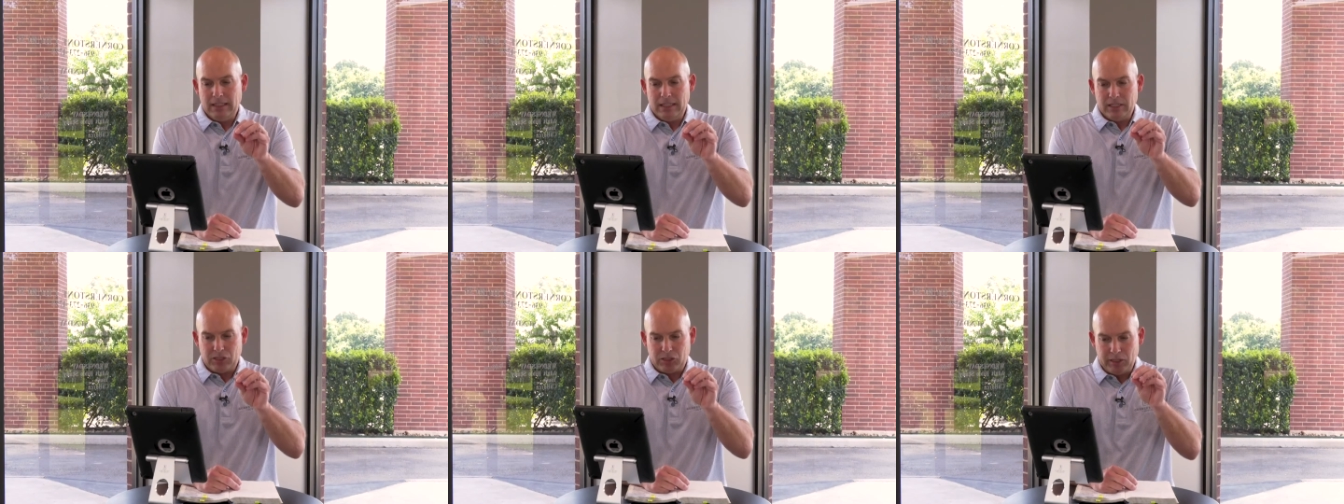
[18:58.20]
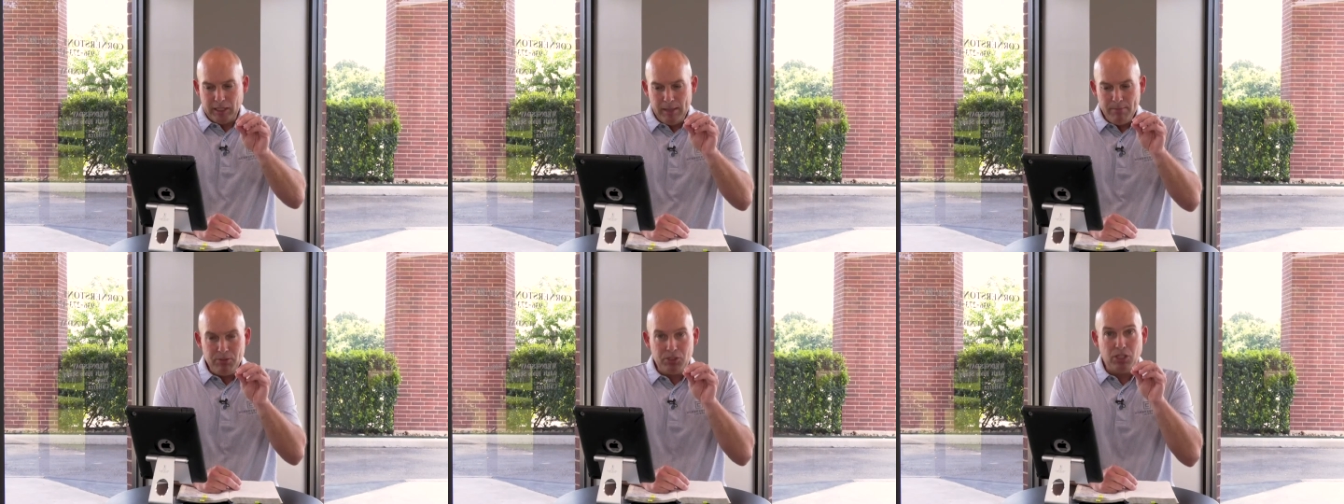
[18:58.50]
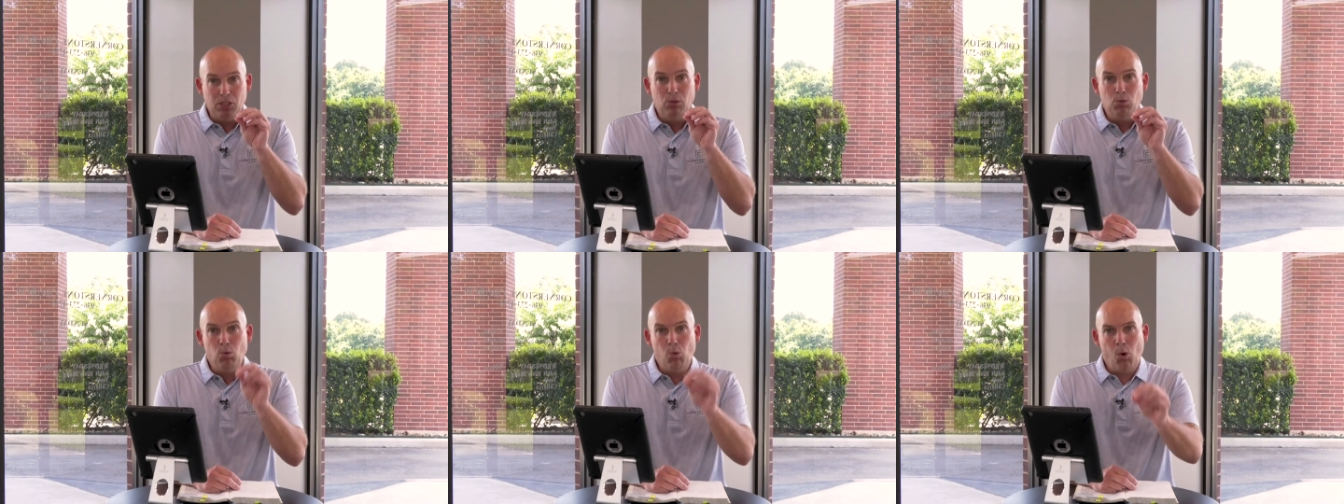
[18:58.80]
seemed
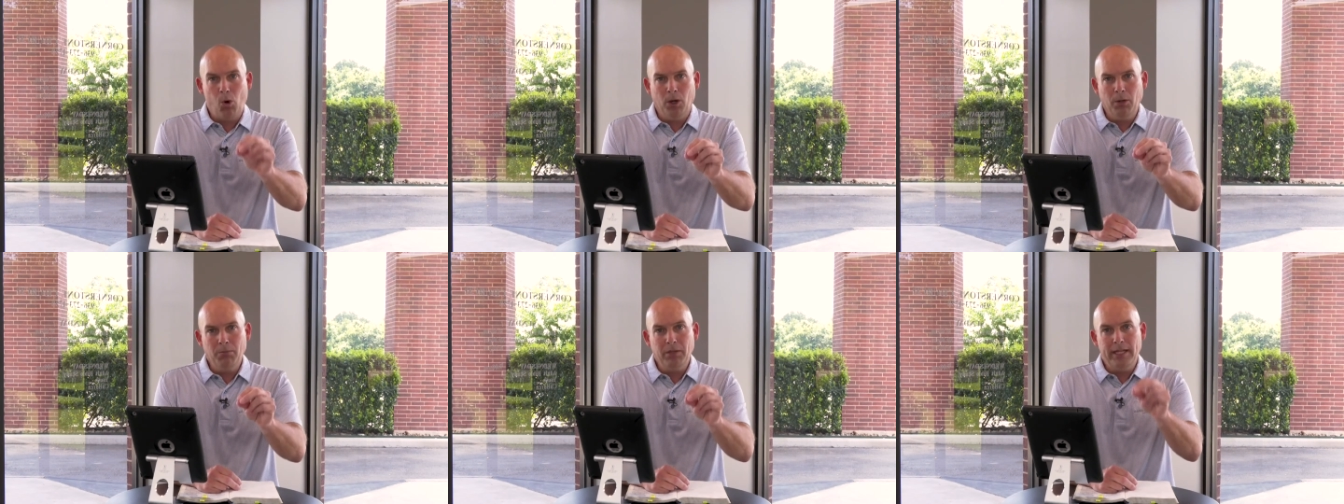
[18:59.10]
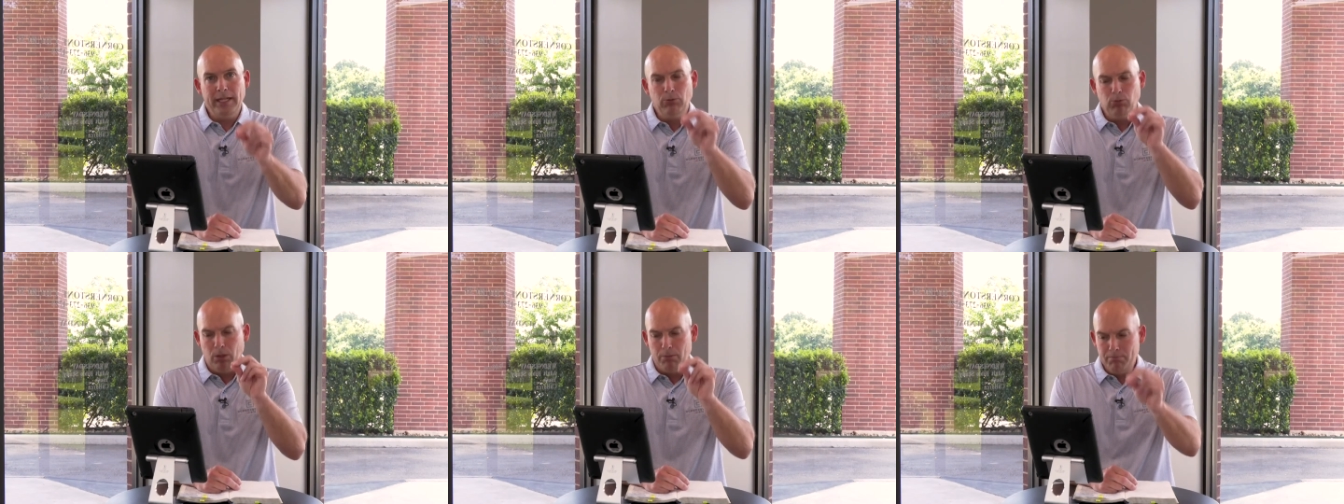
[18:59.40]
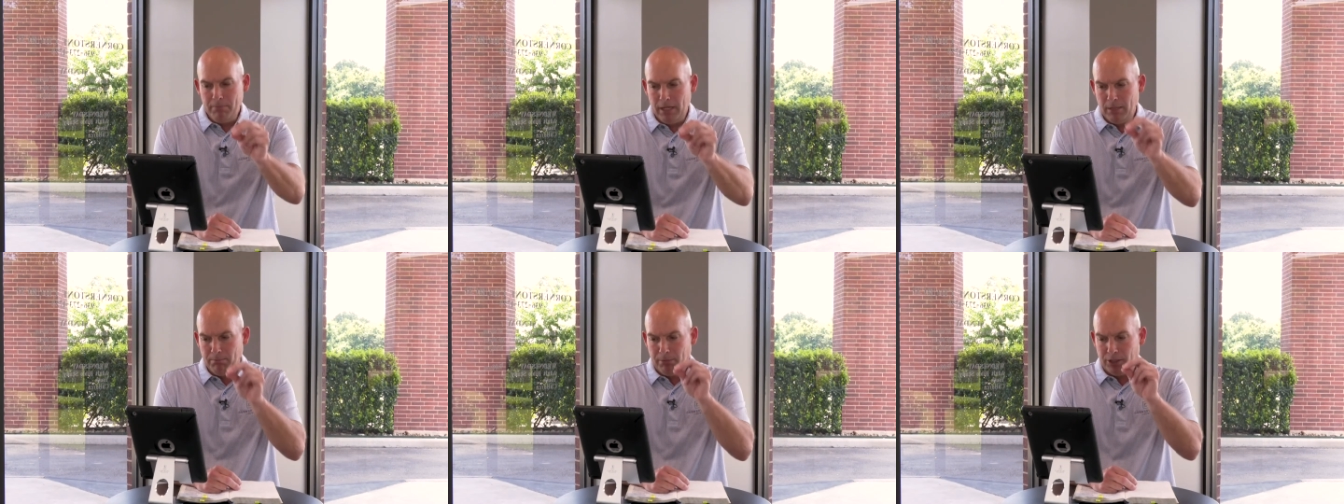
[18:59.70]
to warmly
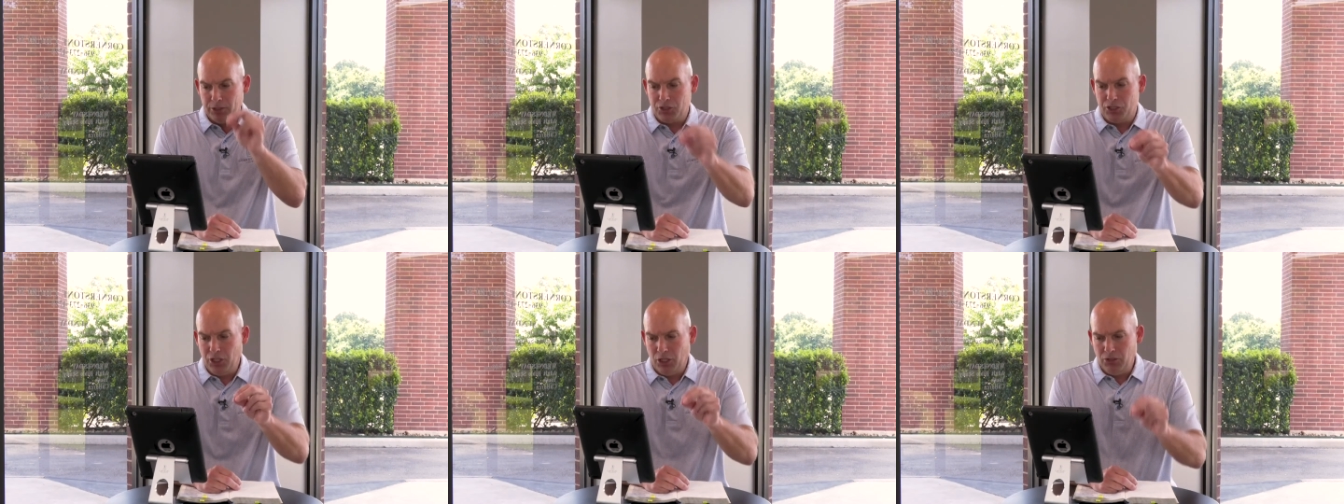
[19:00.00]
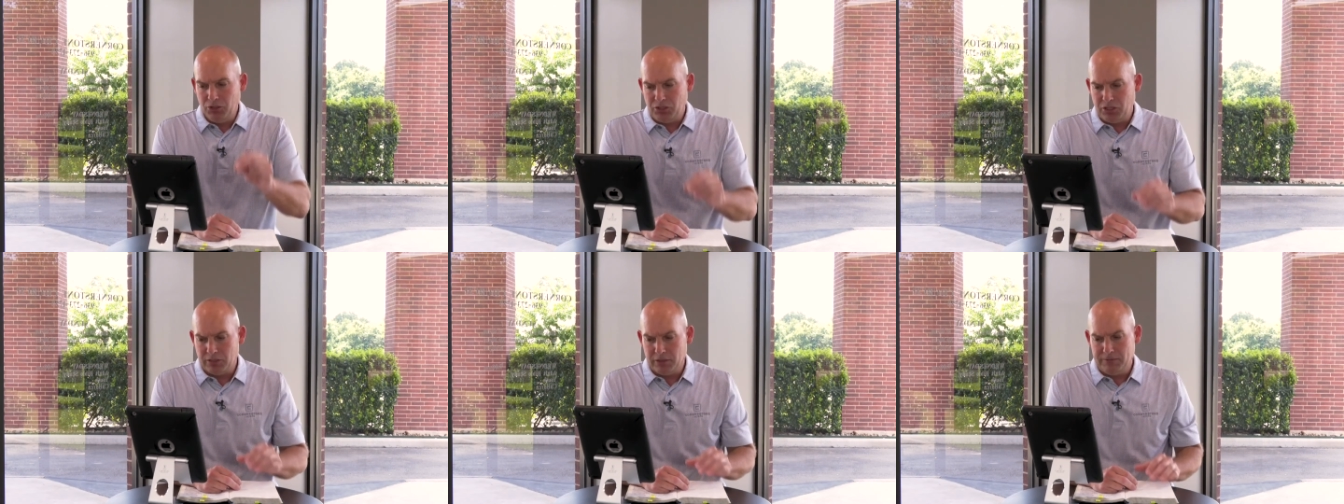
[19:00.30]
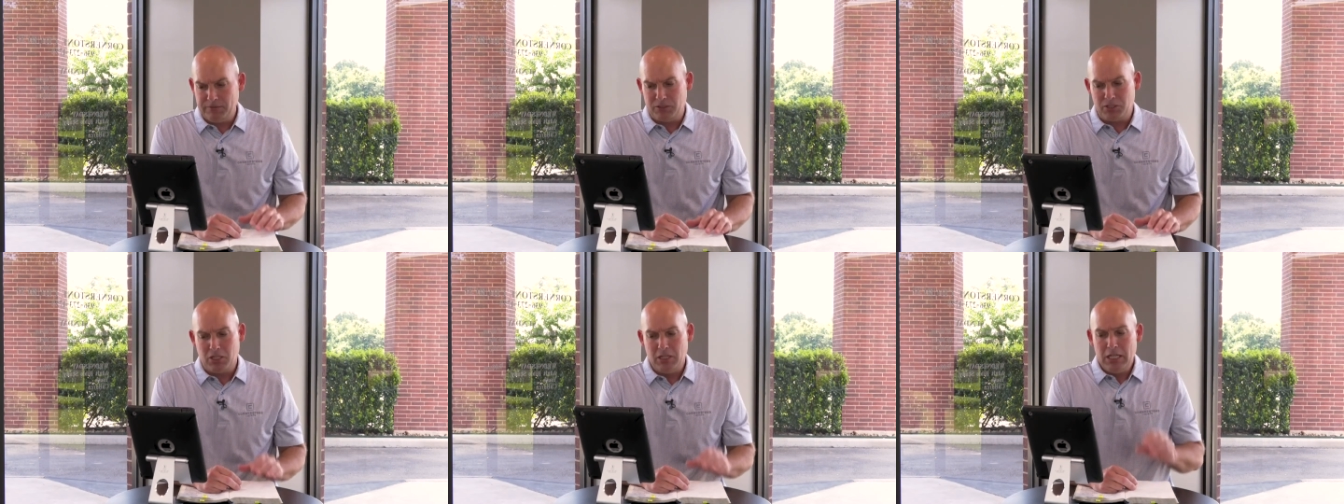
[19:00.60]
remember
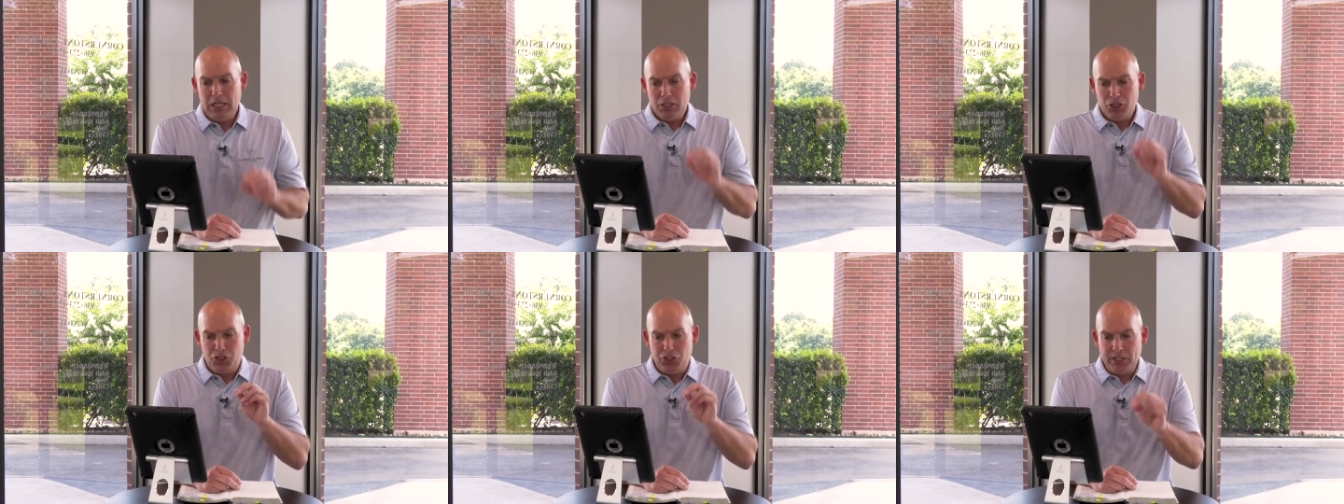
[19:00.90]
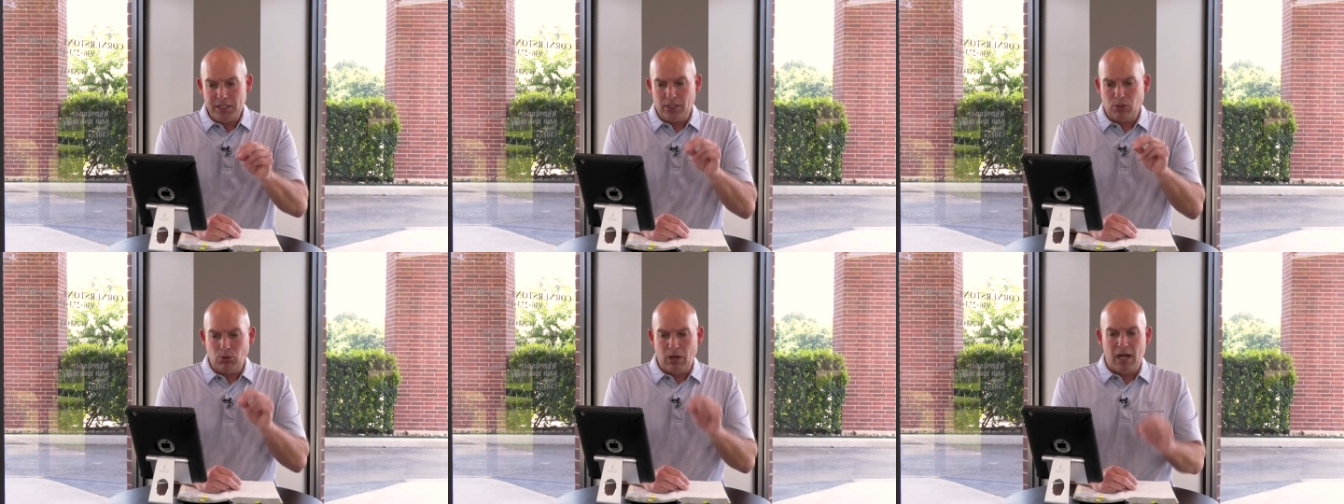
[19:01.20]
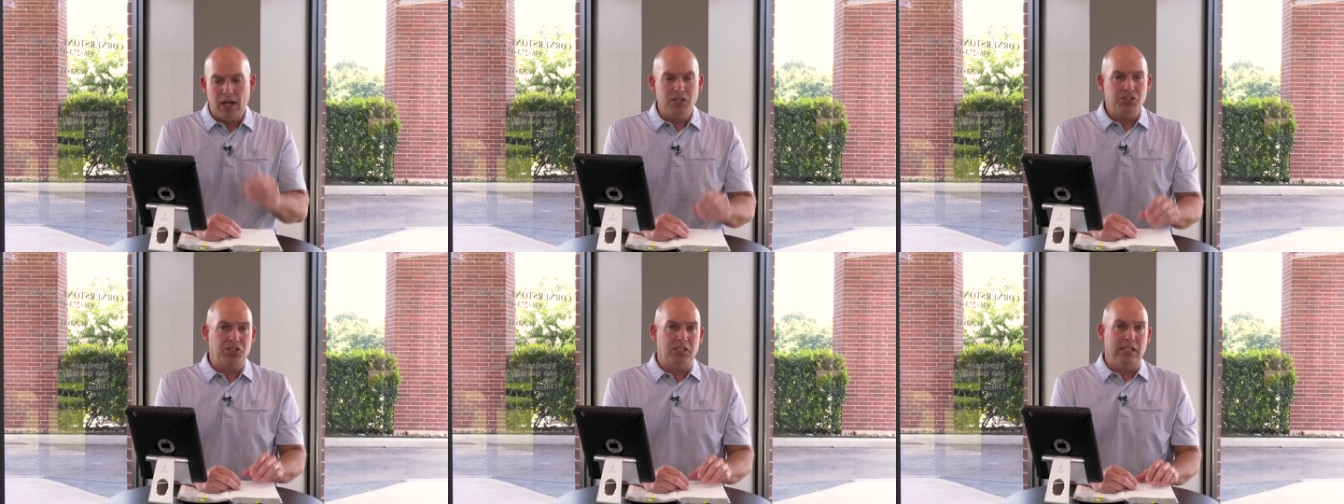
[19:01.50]
Joseph's
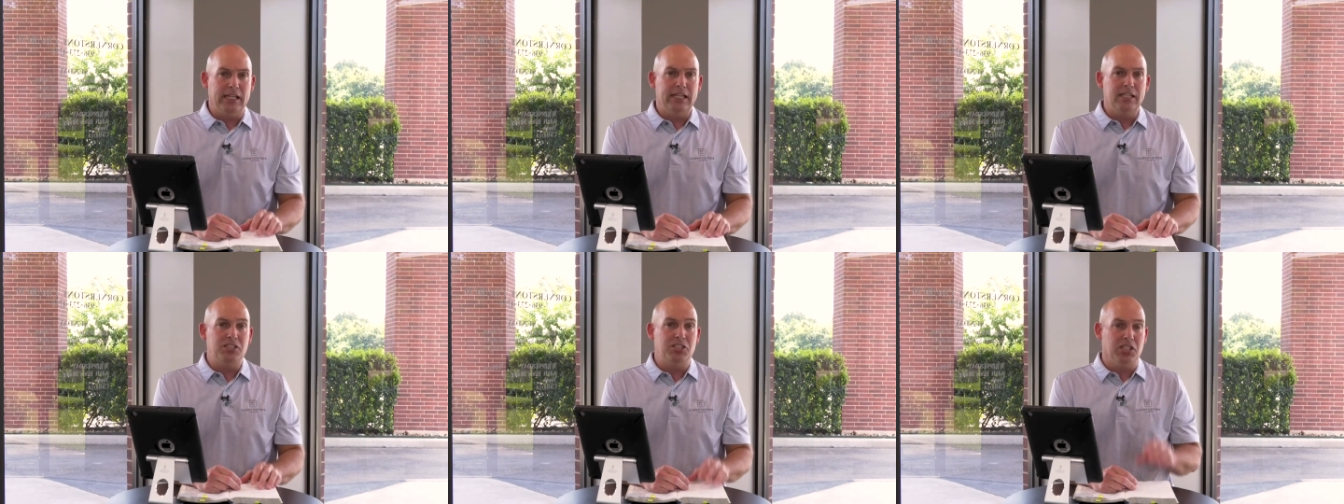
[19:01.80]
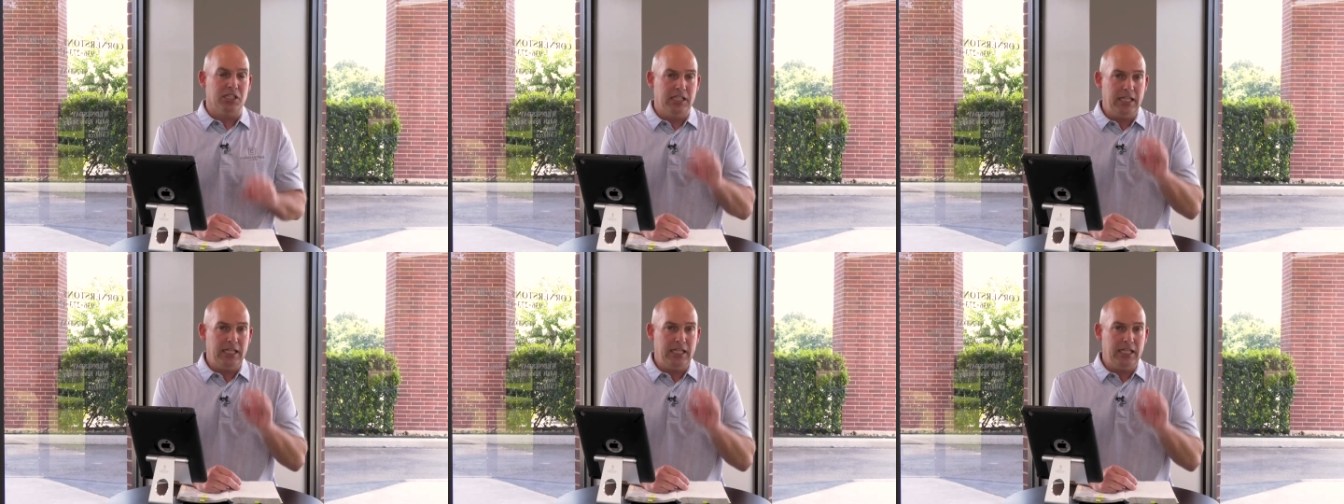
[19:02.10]
generosity to